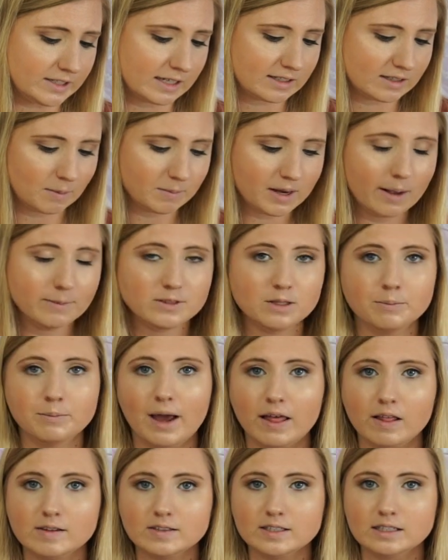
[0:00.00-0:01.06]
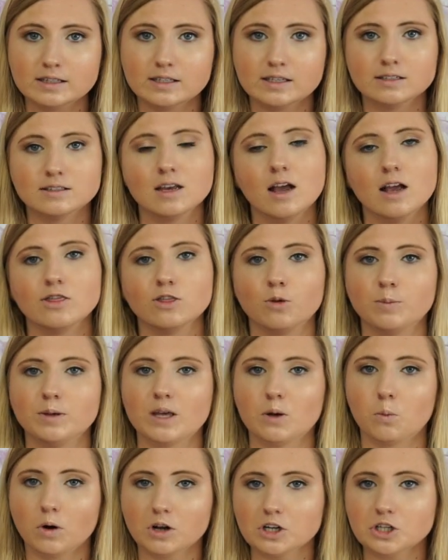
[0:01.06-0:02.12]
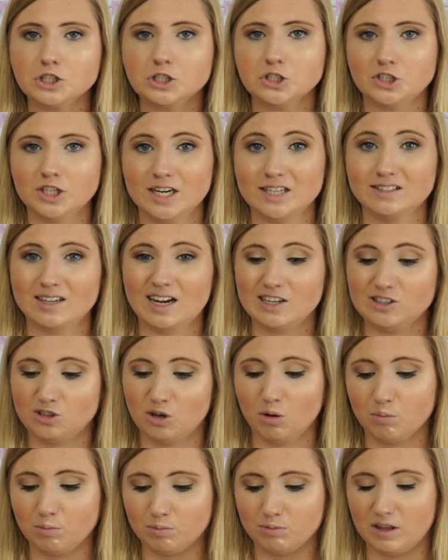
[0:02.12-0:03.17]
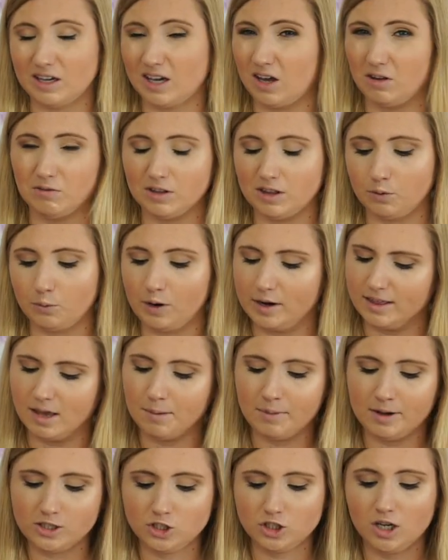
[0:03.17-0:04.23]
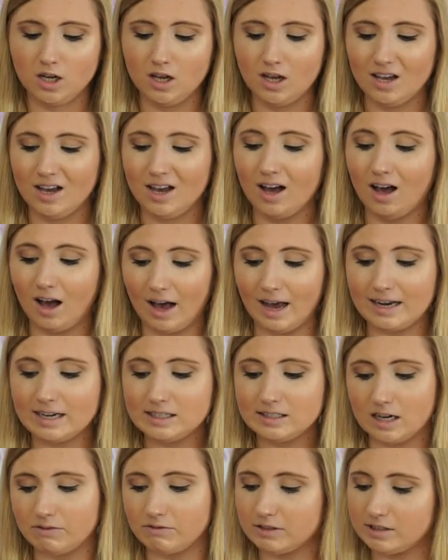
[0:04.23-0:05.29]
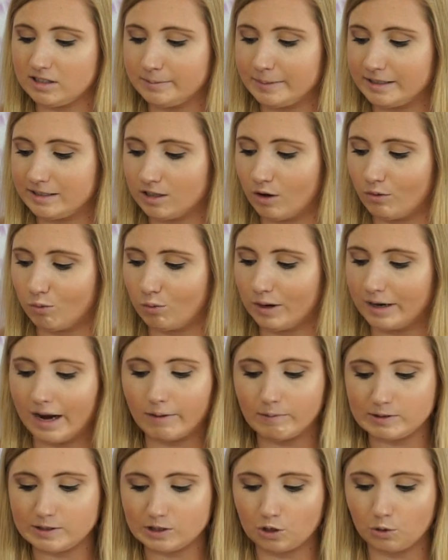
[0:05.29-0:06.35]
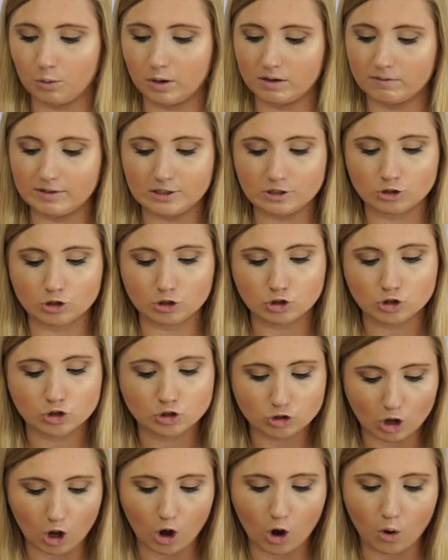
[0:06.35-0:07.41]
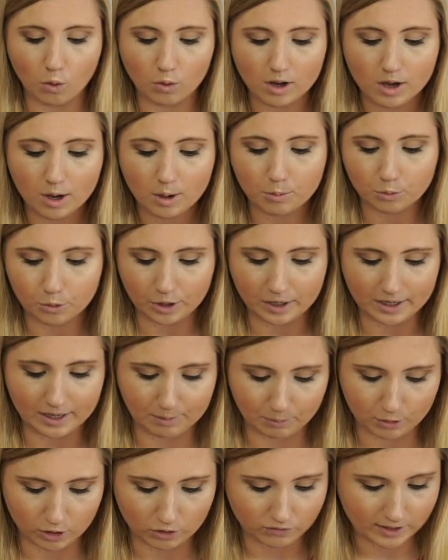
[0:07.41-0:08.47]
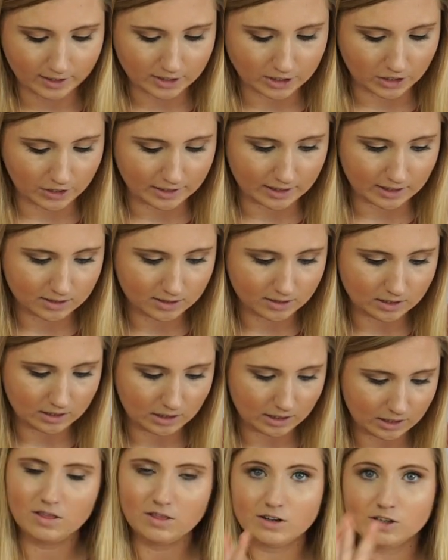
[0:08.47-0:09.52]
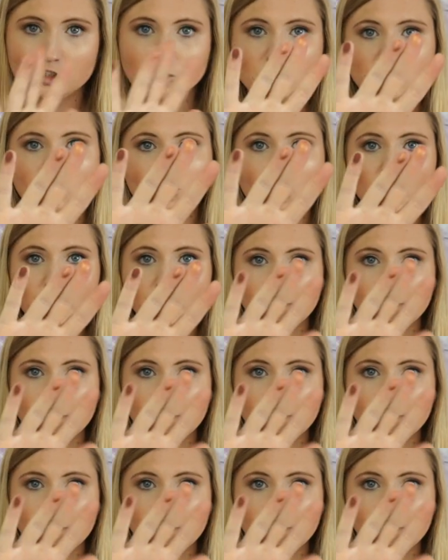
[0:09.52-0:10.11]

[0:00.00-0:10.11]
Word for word: Like sometimes in palettes like this, there'll be like one or two shades that I don't think I'd really wear that much. I could definitely see myself wearing every single one of these. They're so pretty and perfect. All right, let's see here. They're so